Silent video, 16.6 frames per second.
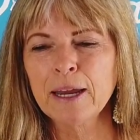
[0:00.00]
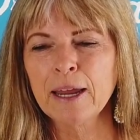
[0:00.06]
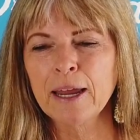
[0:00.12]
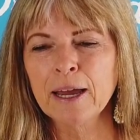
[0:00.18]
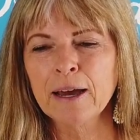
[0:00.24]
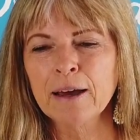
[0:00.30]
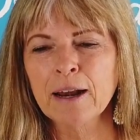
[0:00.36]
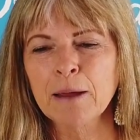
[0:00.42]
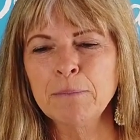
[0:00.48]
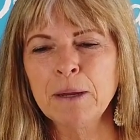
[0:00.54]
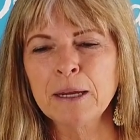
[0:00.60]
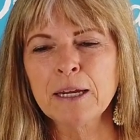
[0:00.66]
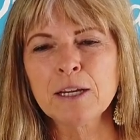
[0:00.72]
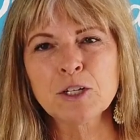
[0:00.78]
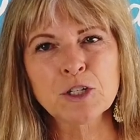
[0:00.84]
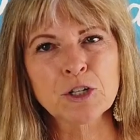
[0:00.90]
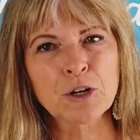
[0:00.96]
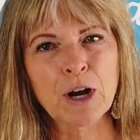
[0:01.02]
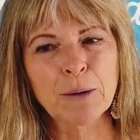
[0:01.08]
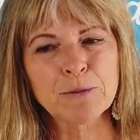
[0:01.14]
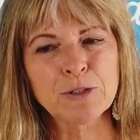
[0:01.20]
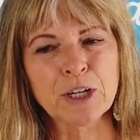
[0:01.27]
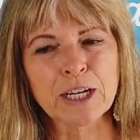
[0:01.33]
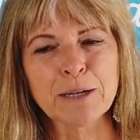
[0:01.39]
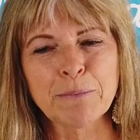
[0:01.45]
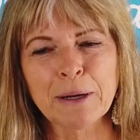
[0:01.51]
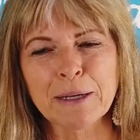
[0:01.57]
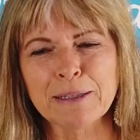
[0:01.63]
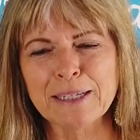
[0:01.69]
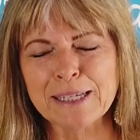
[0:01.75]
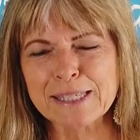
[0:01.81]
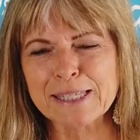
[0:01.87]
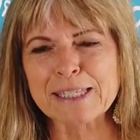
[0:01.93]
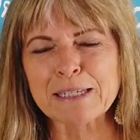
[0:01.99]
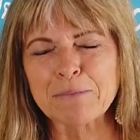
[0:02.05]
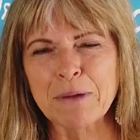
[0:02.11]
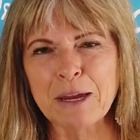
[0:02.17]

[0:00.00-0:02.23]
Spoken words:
and I'm making sure I'm checking my list to